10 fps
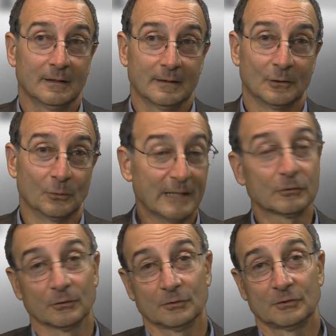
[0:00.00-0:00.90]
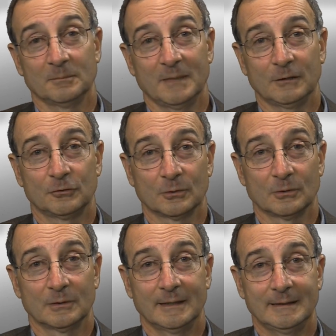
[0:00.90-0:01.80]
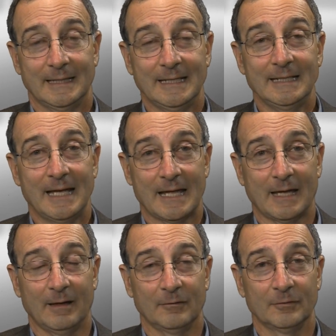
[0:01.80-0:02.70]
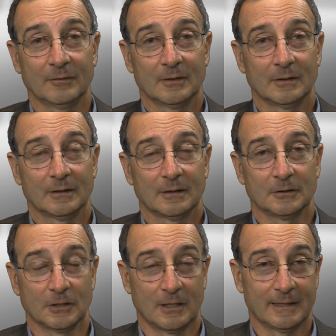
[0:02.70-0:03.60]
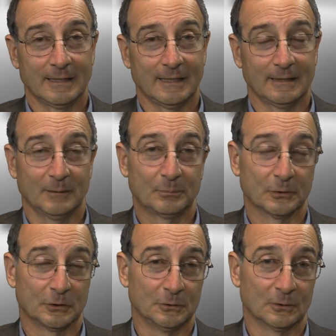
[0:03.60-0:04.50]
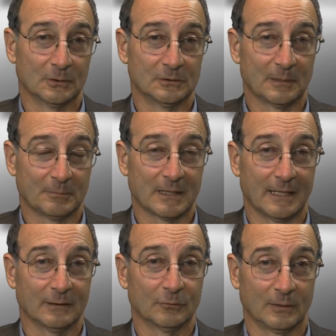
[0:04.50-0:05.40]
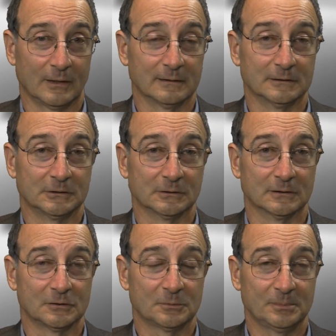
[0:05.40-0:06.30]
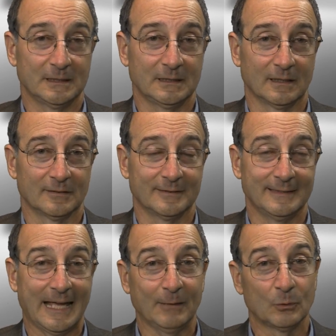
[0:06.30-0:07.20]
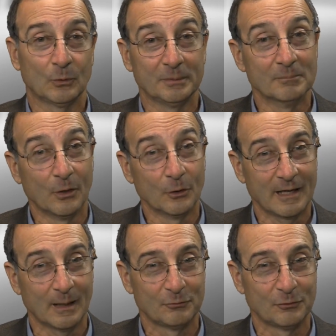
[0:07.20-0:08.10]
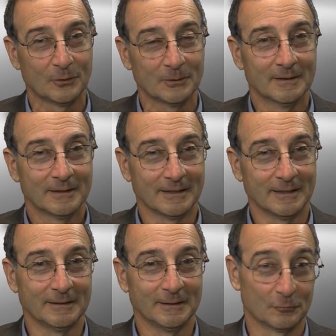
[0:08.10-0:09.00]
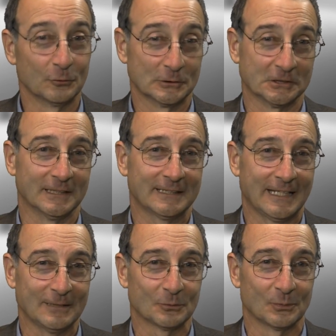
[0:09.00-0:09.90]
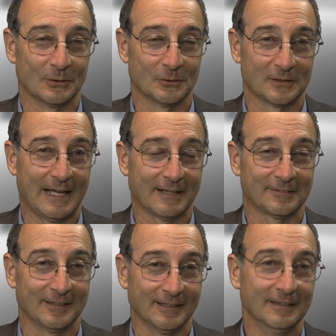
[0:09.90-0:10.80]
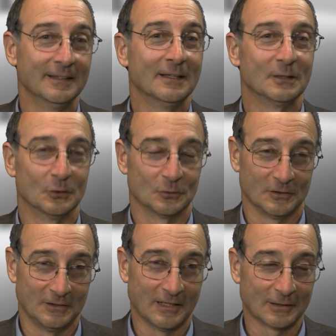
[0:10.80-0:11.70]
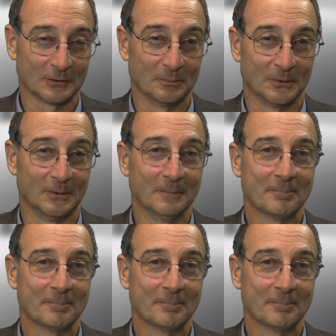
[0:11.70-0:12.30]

the renters to make sure that they have gone ahead and procured some kind of rental insurance, because that will be most helpful in the unfortunate case where there's an accident, there's a deductible,